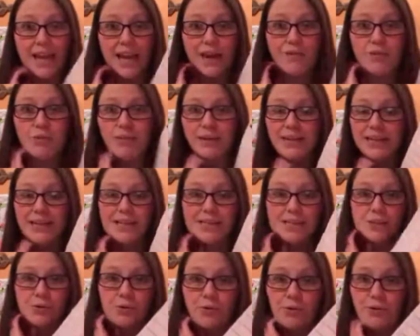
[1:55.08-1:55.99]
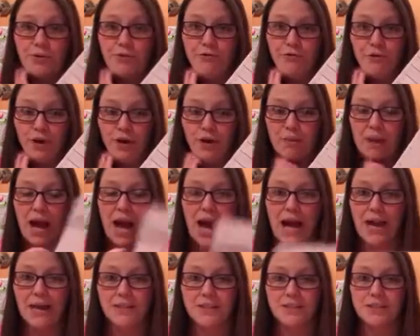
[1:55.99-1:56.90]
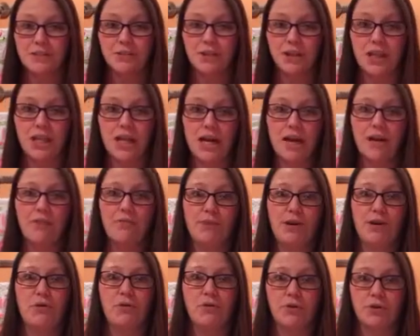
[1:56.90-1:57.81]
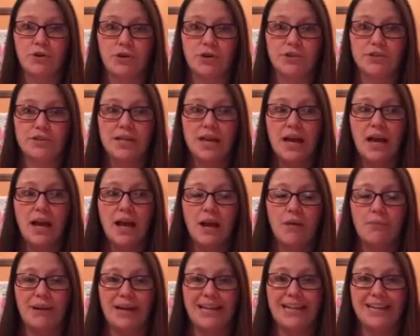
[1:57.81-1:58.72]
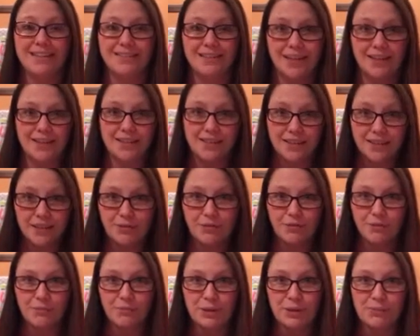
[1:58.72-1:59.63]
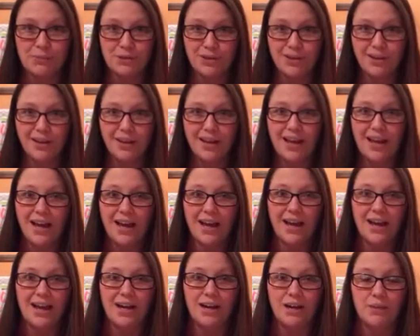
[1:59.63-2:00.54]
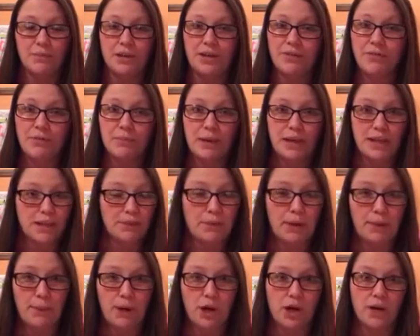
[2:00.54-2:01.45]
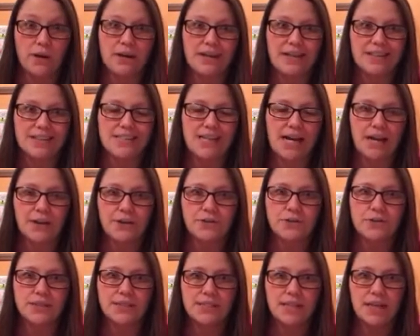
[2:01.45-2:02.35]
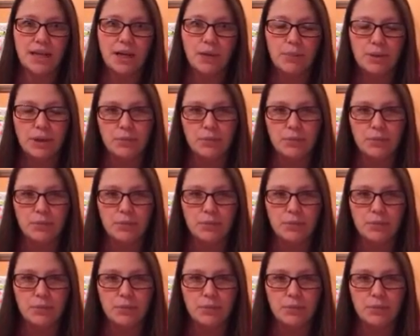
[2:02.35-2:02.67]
Everybody gets an order form. I do a lot of my orders by collecting them from people. Even in my parties, I usually take